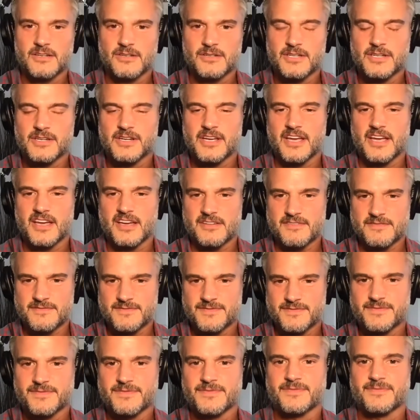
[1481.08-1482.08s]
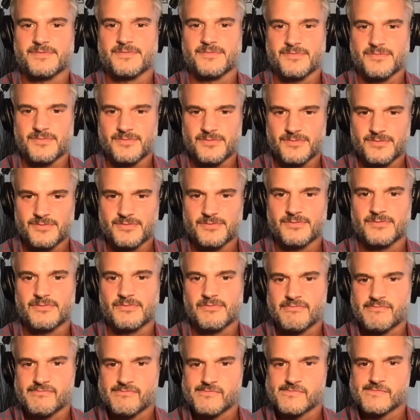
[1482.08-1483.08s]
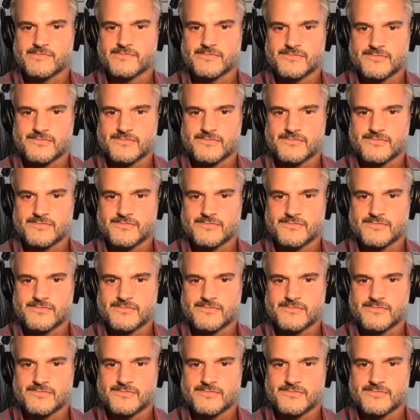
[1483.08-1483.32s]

then mm. say hmm. oh my god i'm doing a